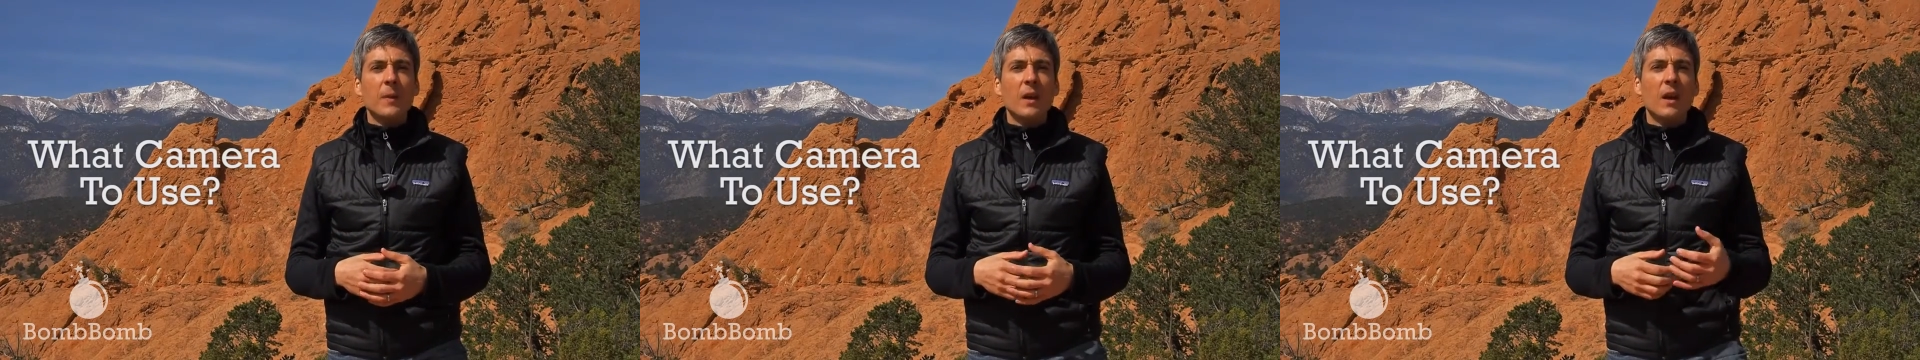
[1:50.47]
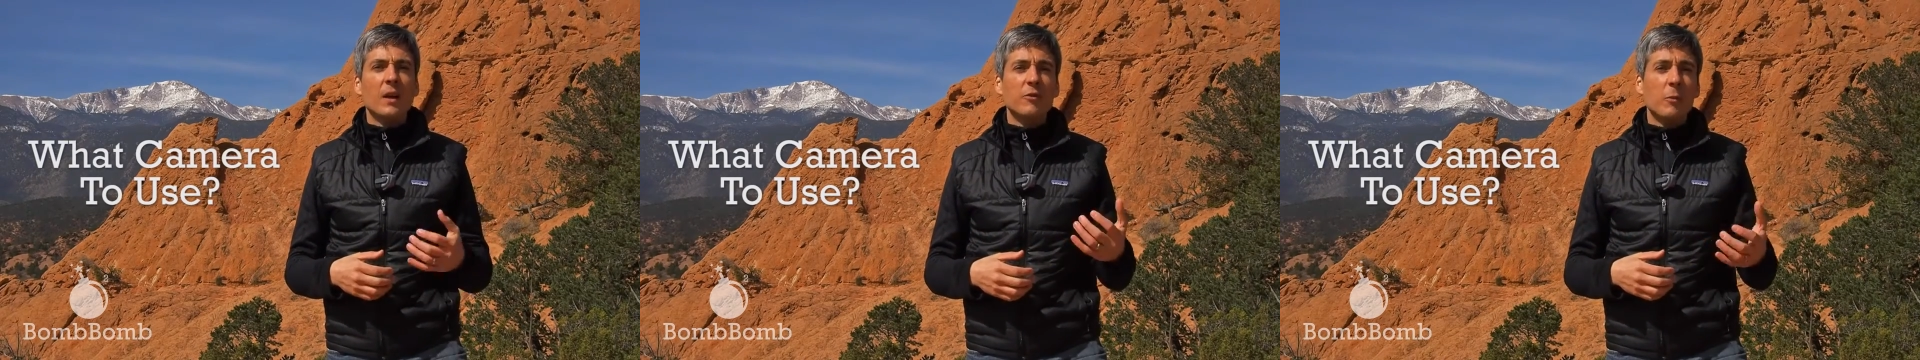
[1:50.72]

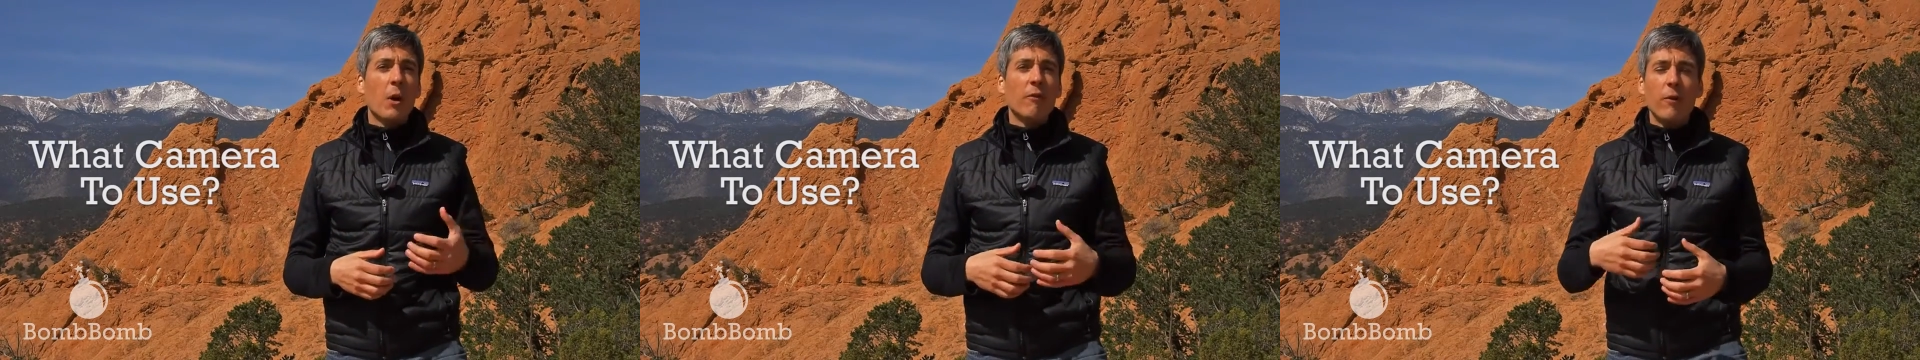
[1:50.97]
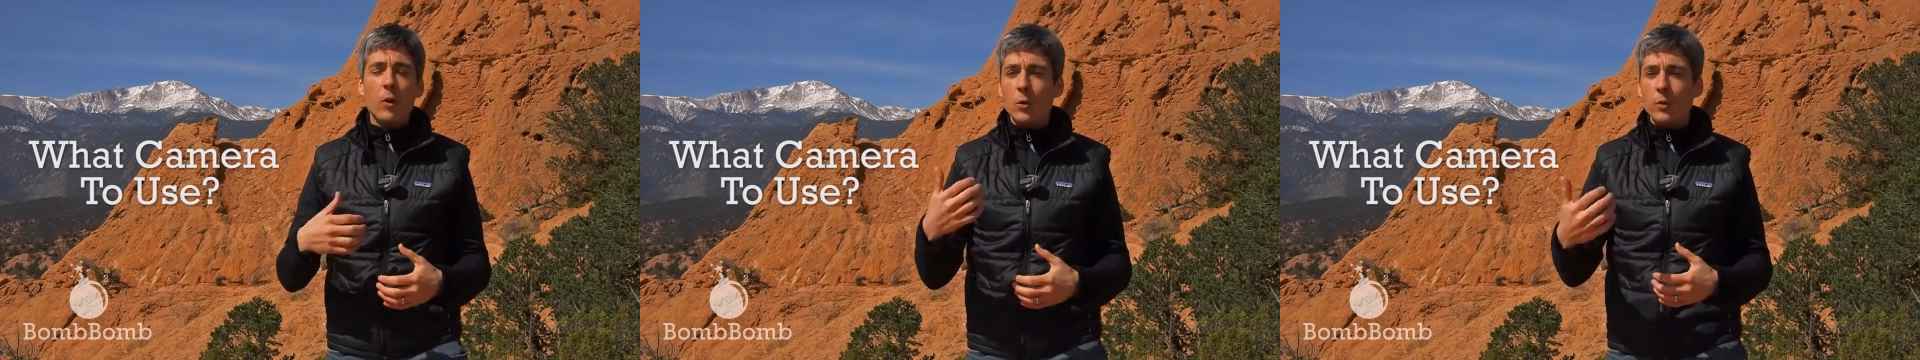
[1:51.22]
uh,
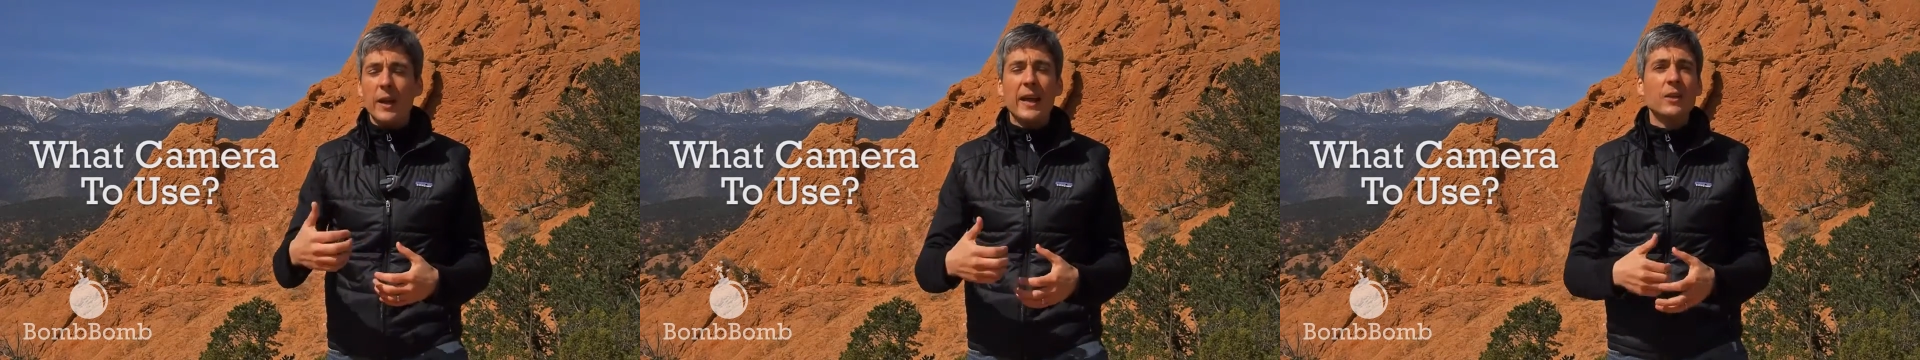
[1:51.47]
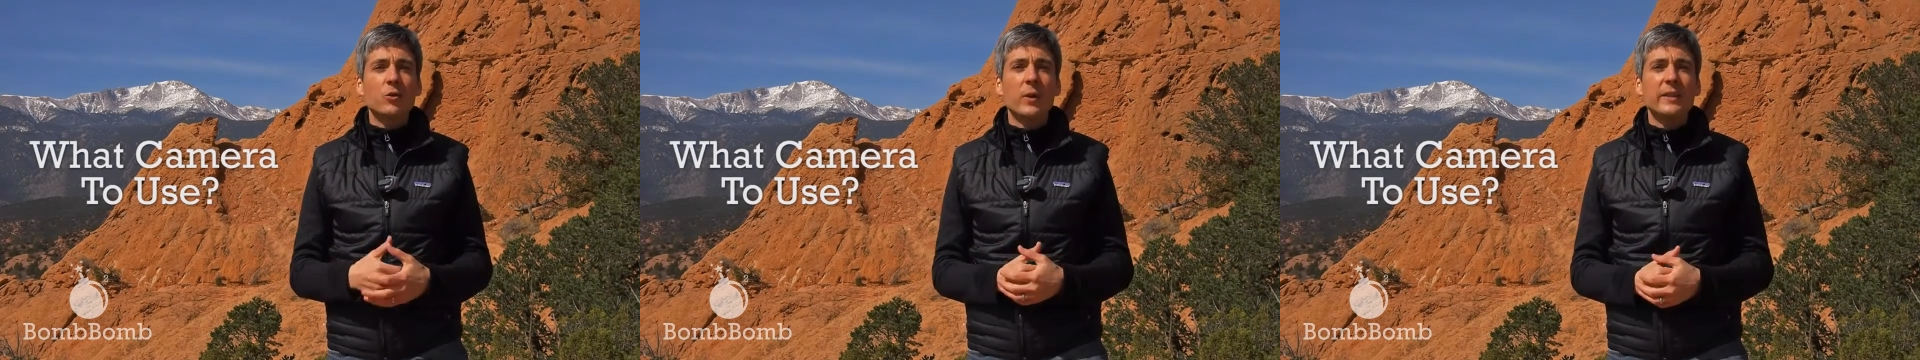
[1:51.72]
smartphone or the
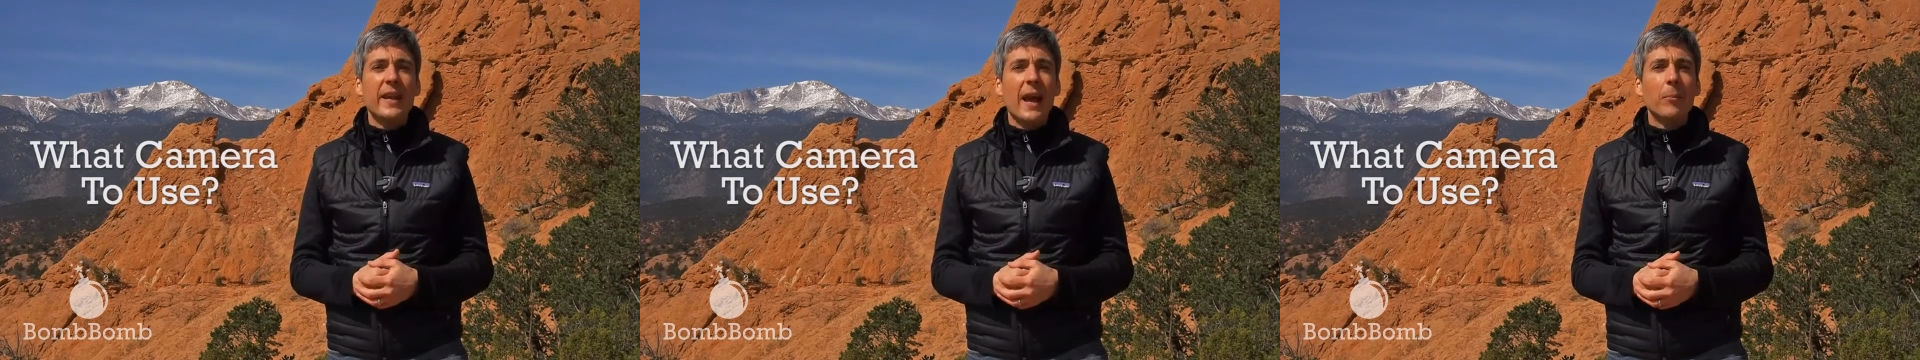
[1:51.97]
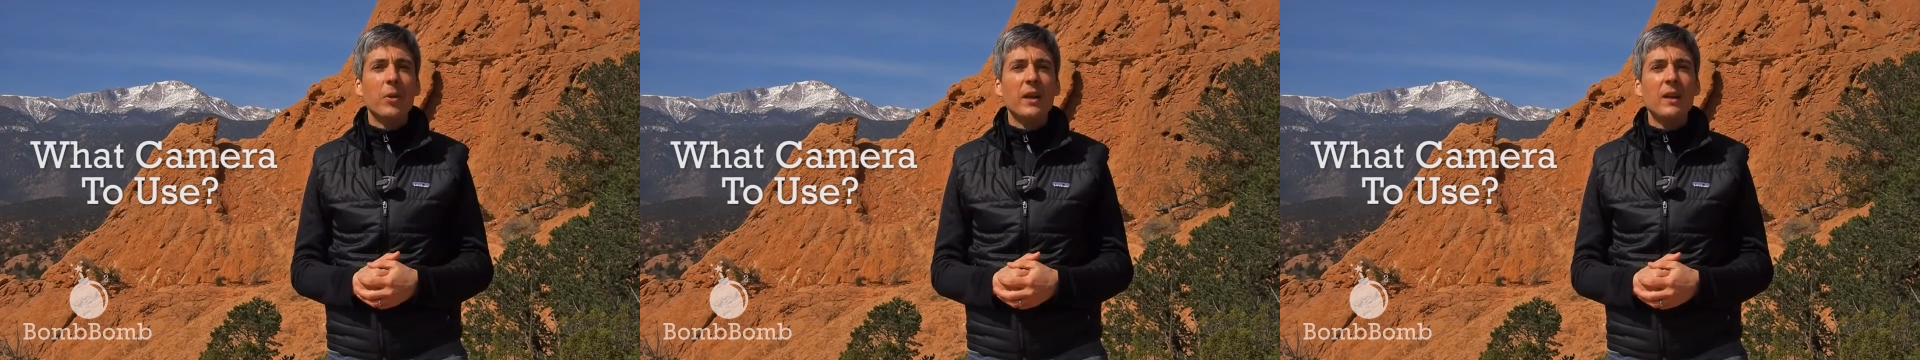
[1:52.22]
Android
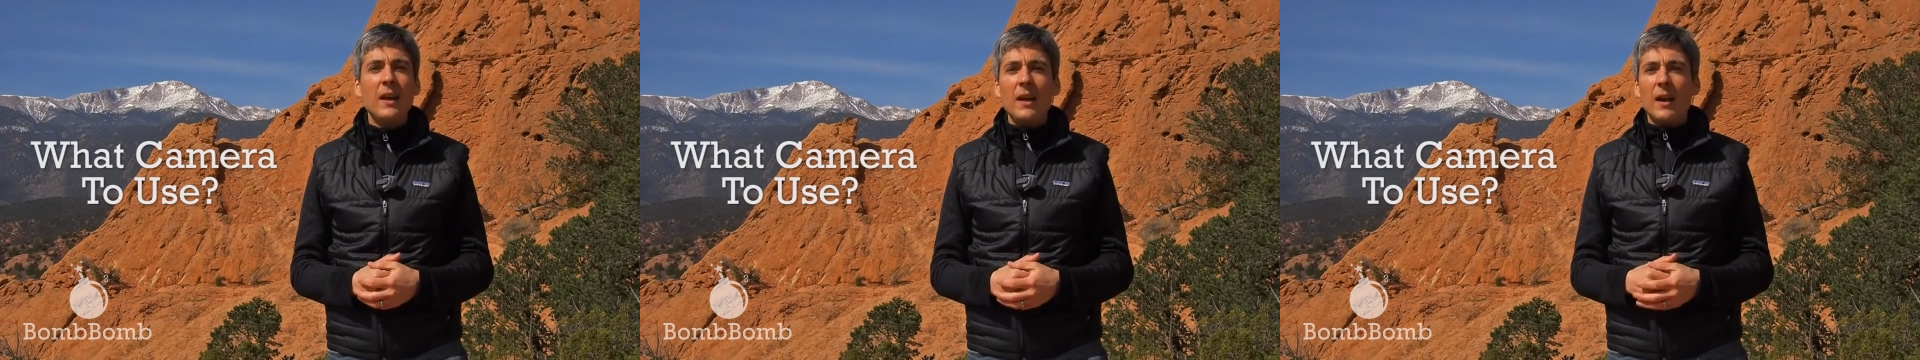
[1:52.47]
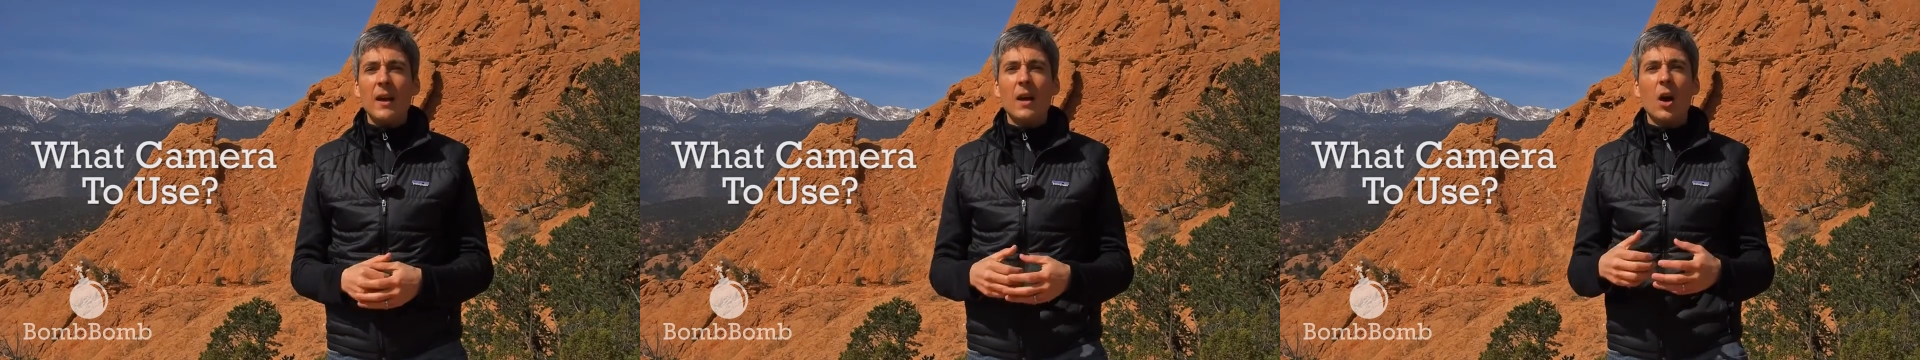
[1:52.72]
tablet uh,